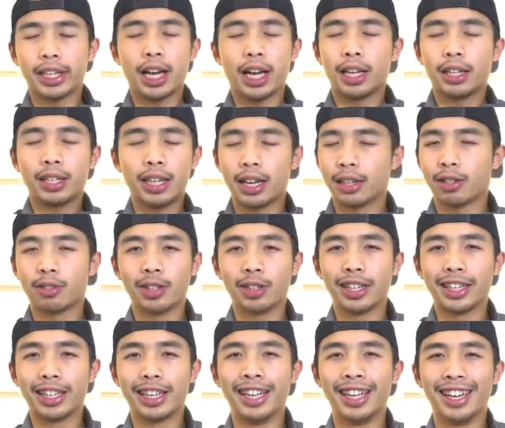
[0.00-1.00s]
Not
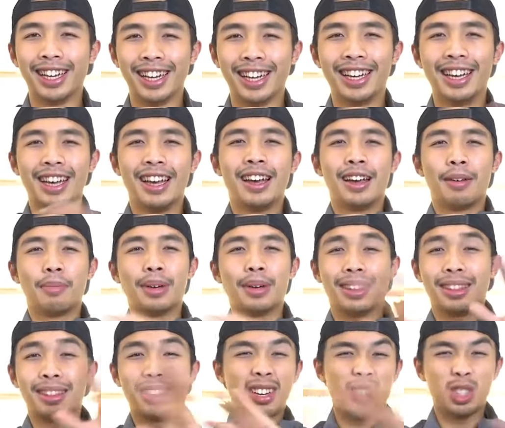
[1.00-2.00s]
really,
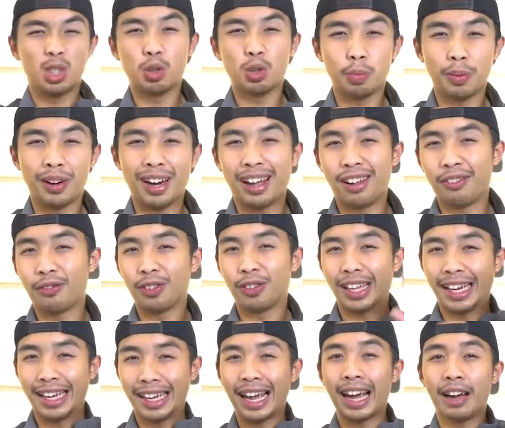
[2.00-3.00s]
but they're super
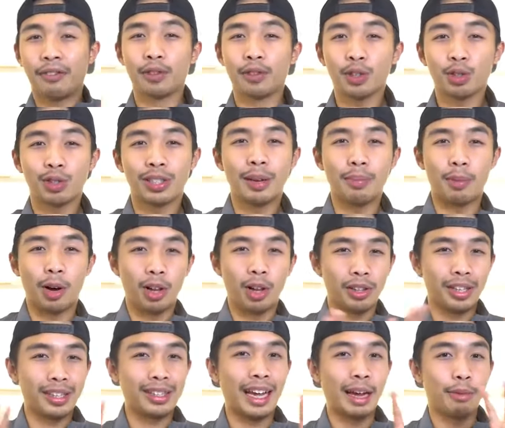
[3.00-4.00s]
helpful and I have used them
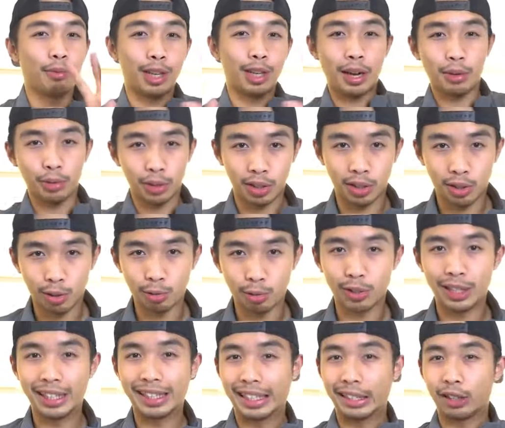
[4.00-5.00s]
all the time when I was a
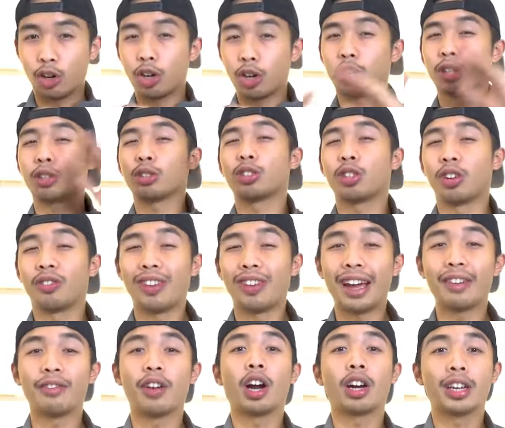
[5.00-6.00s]
student in order to
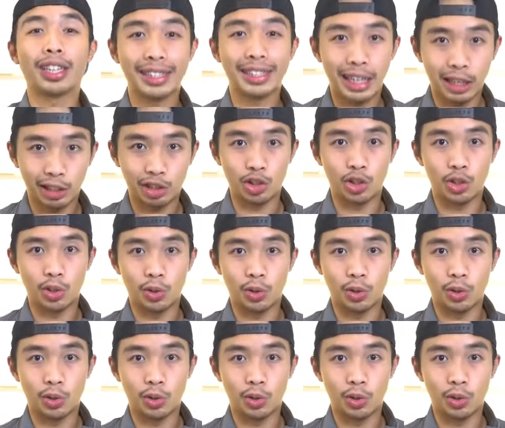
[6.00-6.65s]
survive architecture